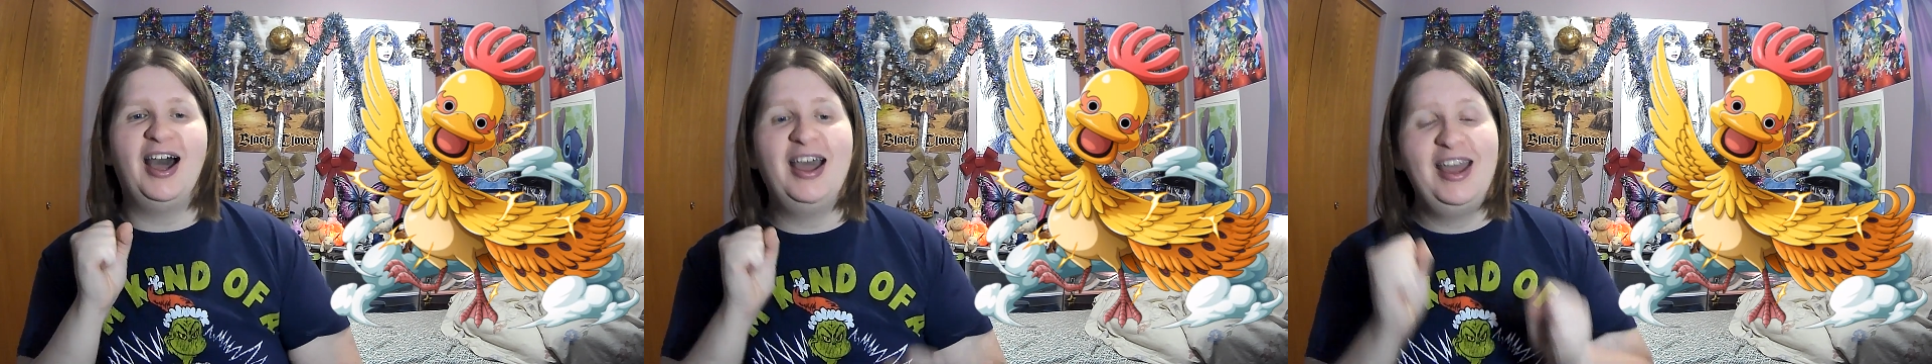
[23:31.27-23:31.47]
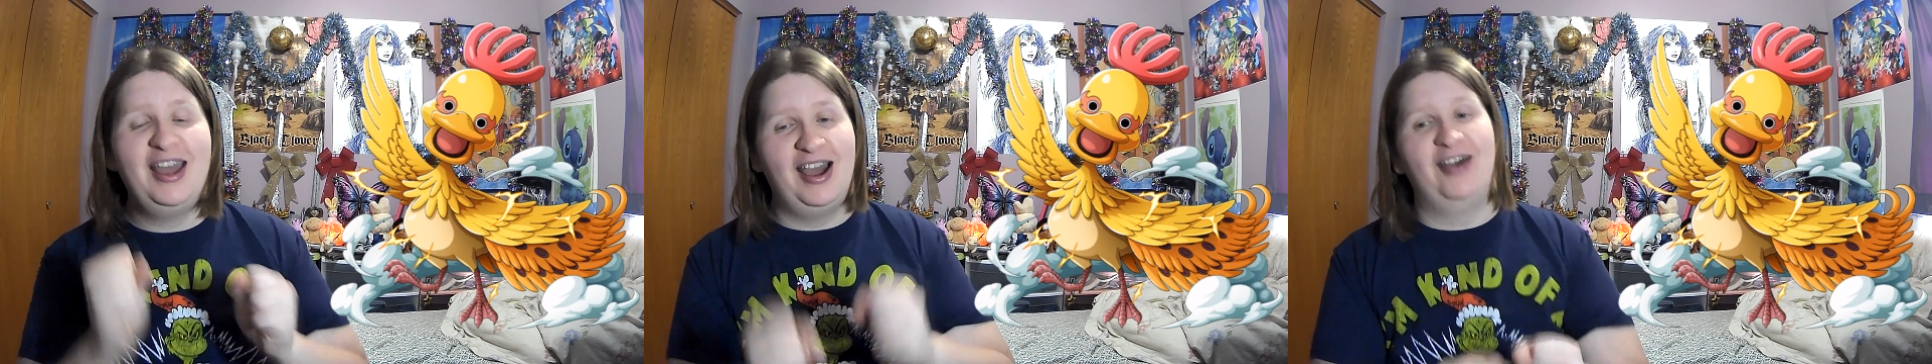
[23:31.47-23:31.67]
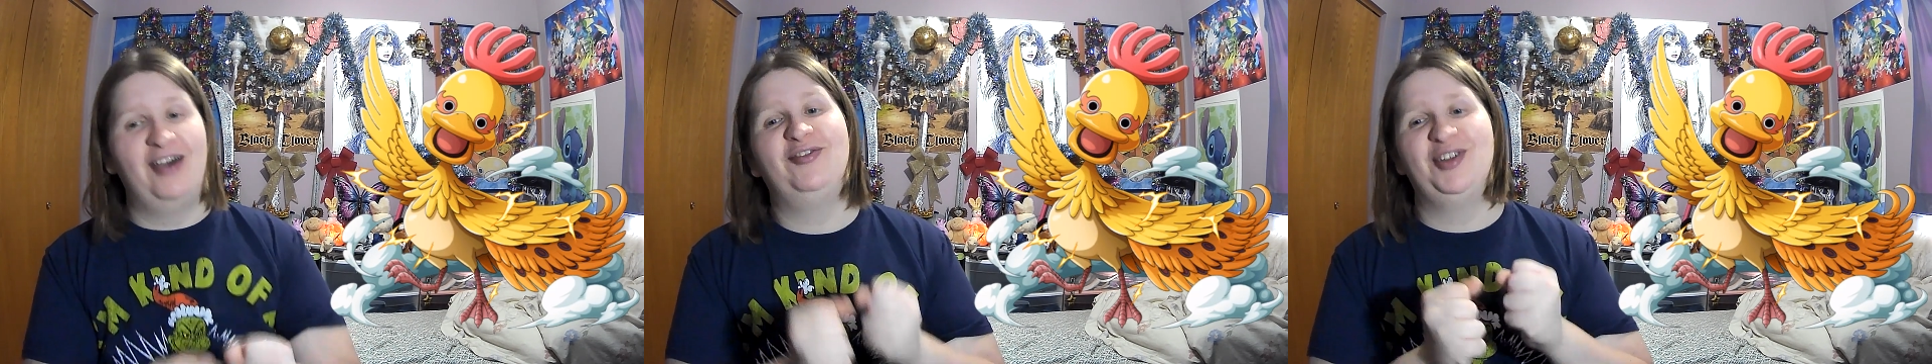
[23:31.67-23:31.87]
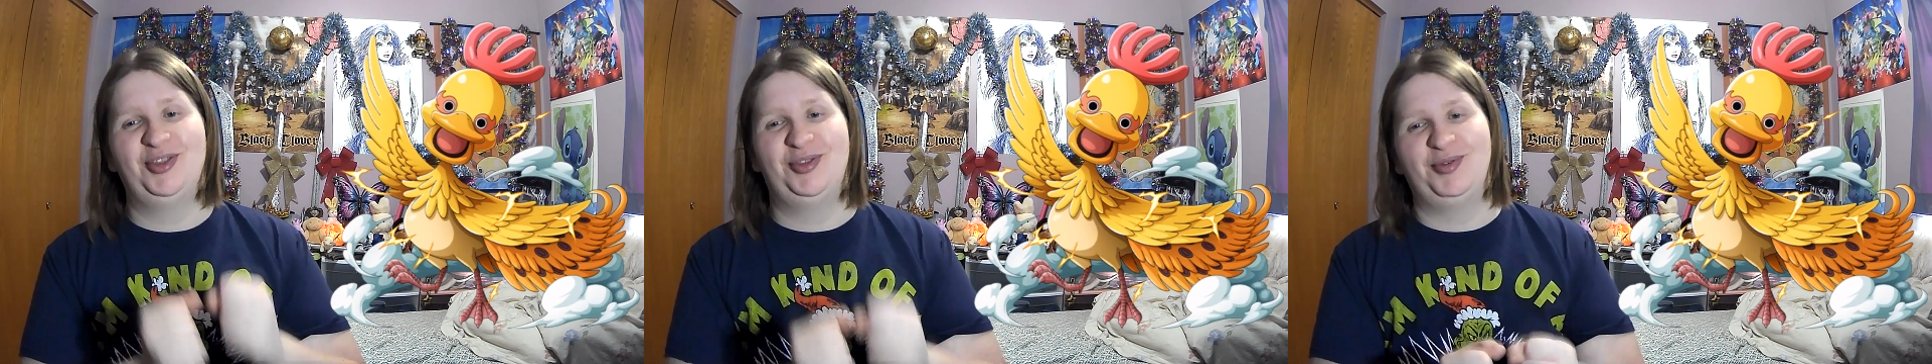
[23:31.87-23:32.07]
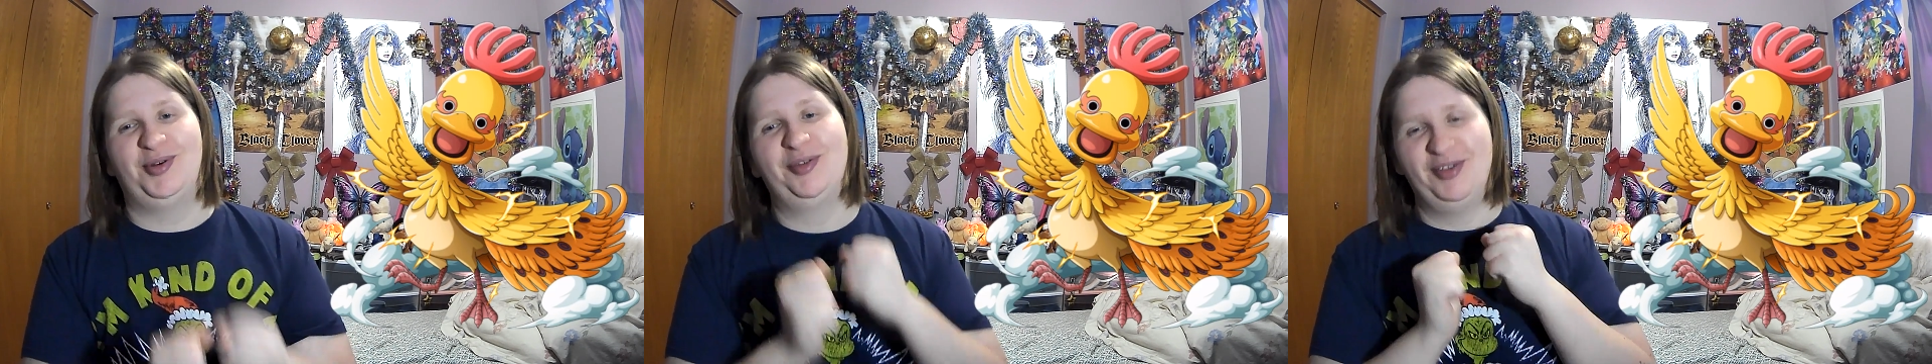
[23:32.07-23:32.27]
I have to
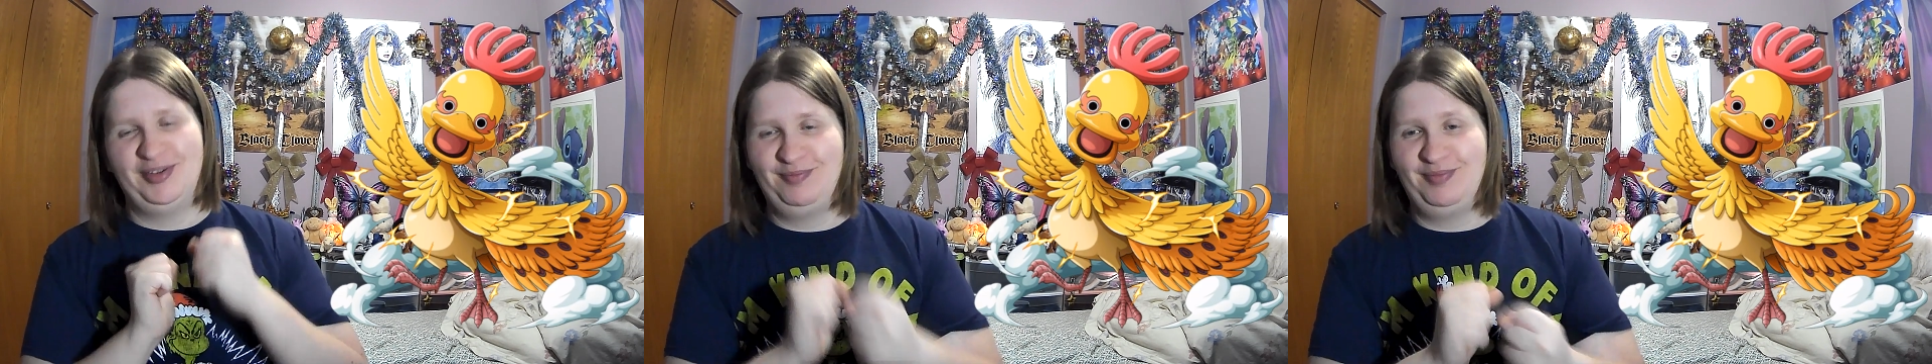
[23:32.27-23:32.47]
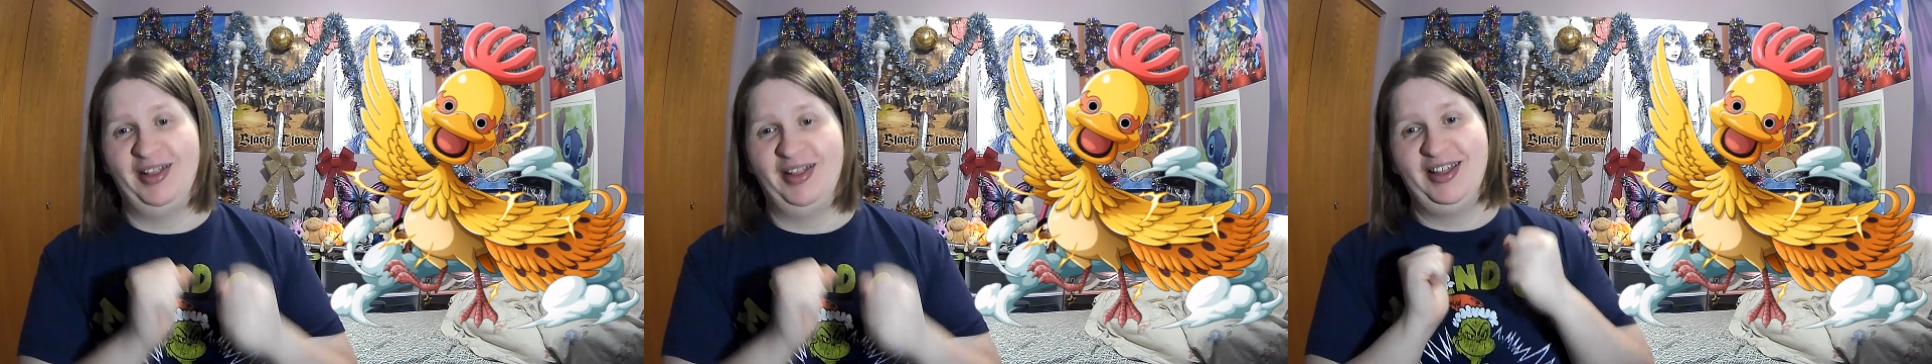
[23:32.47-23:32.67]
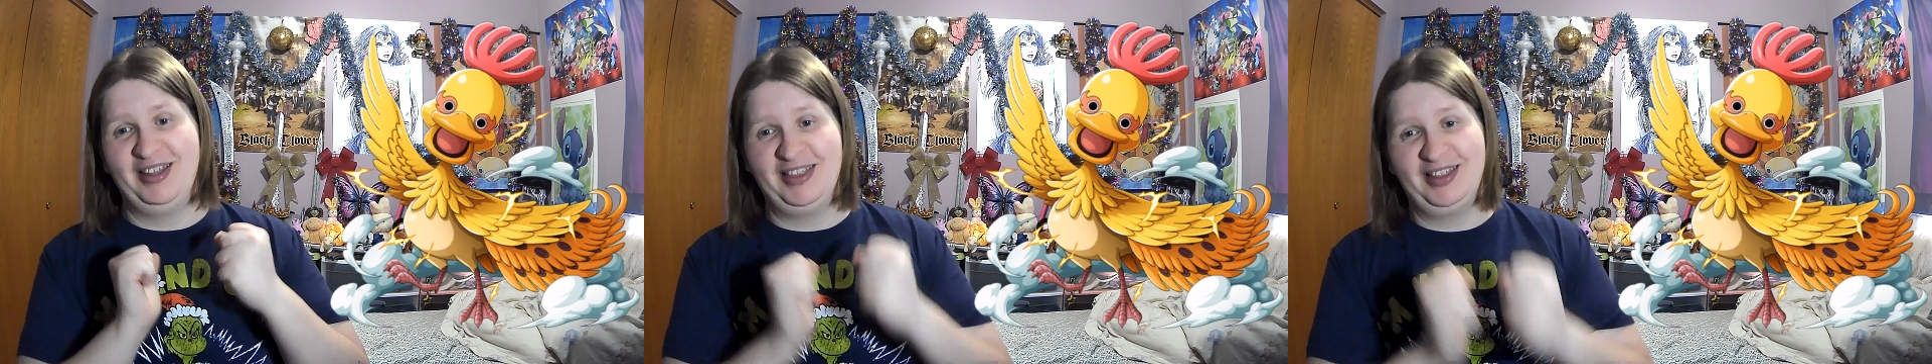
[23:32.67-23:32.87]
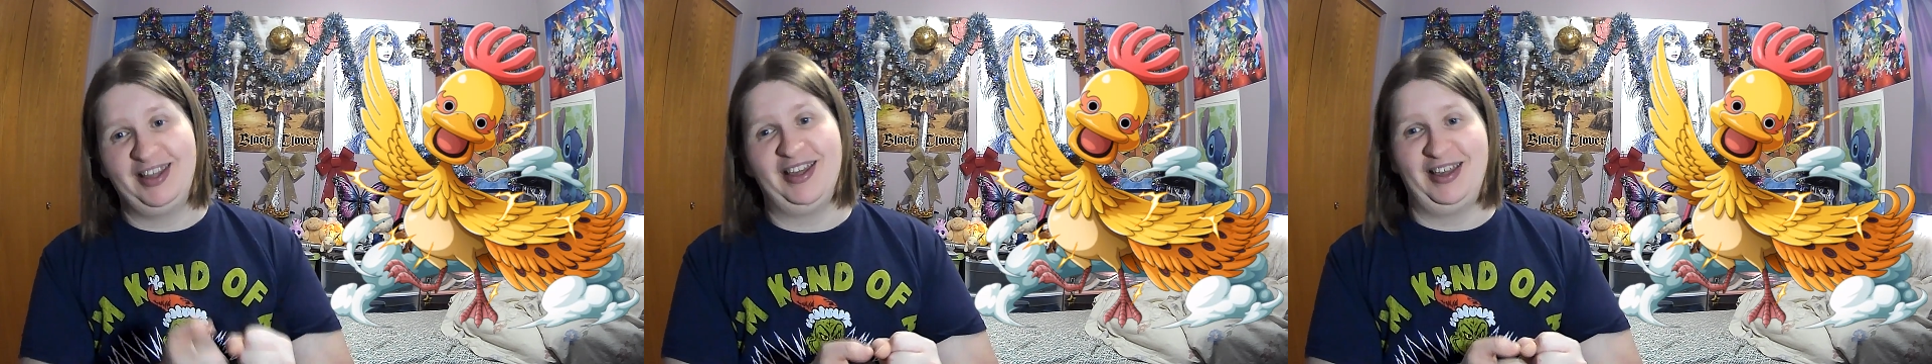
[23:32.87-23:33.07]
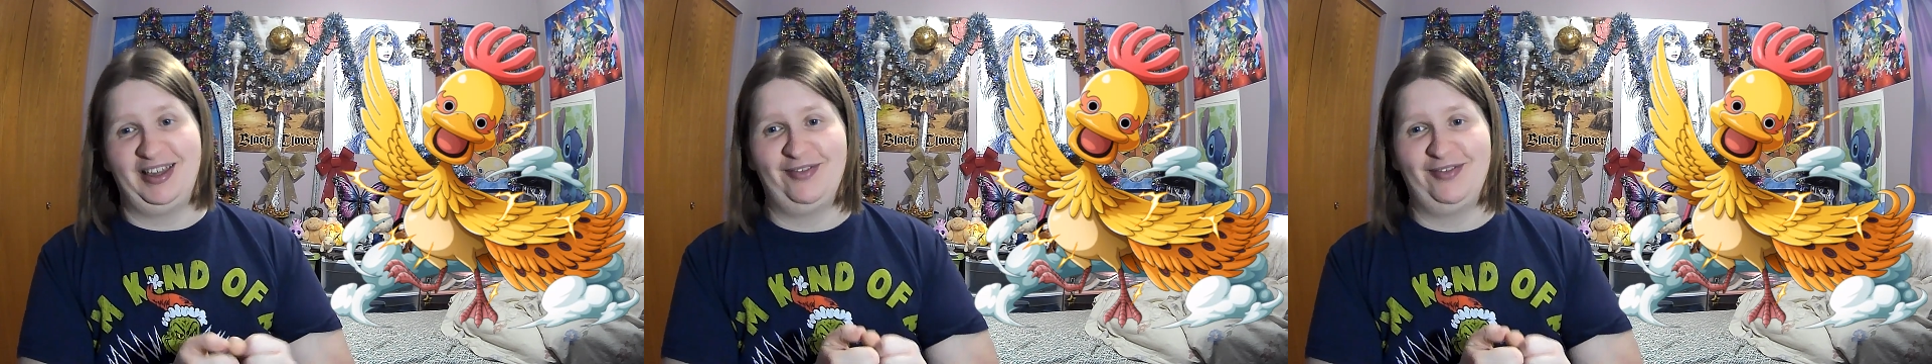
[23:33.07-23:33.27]
throw in Billy the
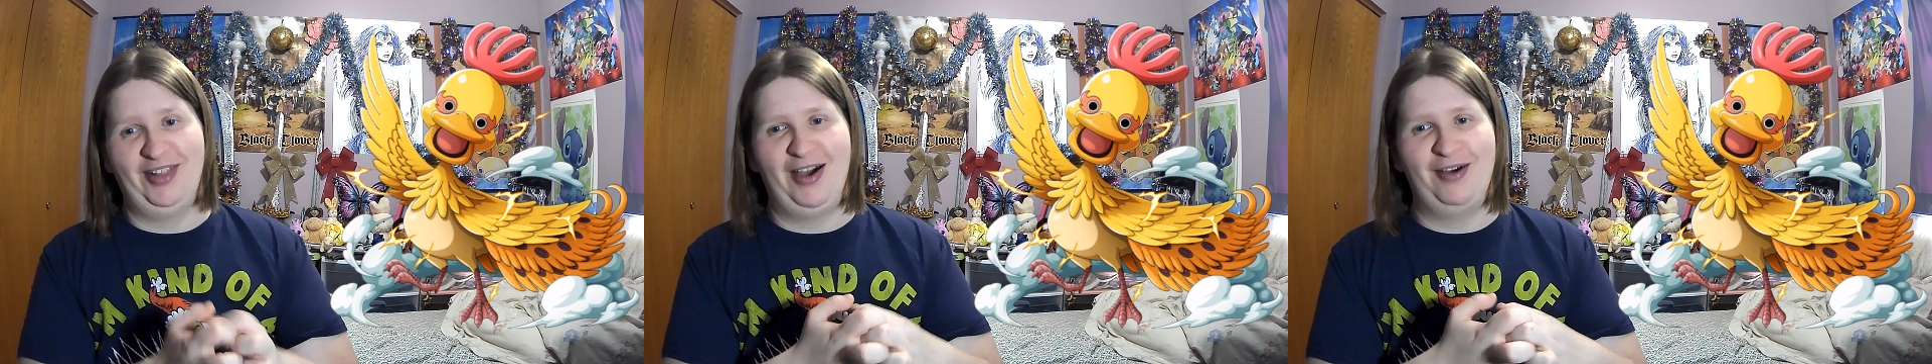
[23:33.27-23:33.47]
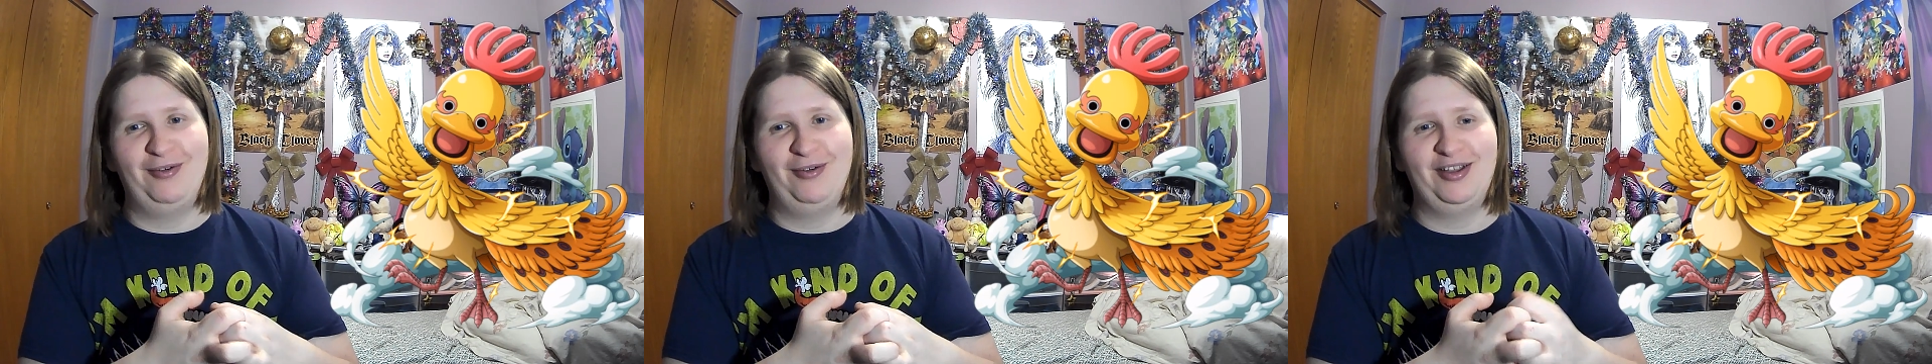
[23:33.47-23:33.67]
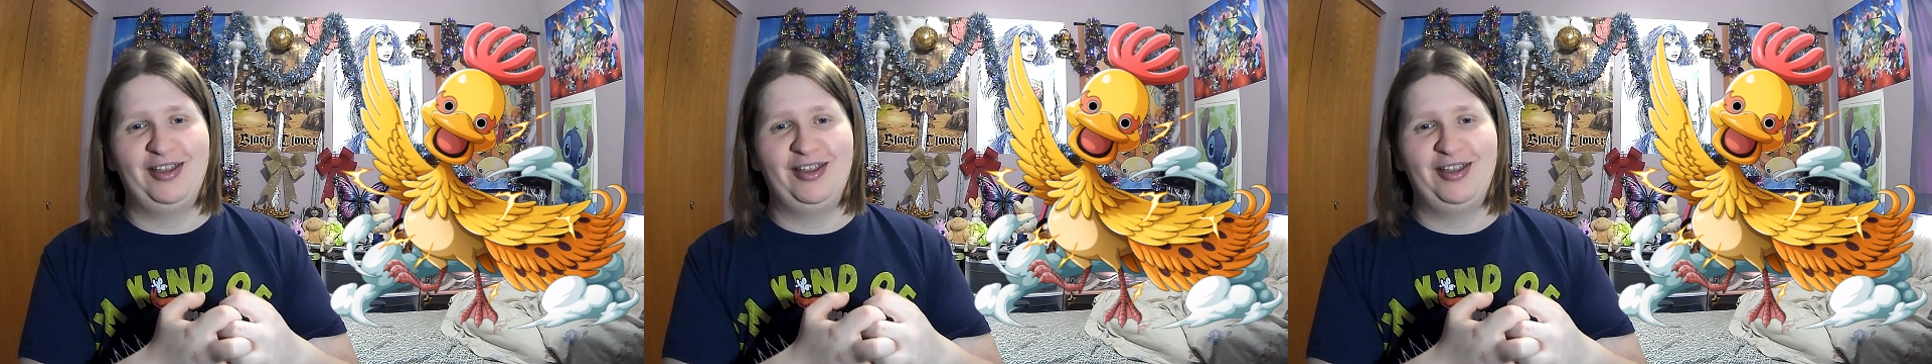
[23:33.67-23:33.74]
Gigafowl,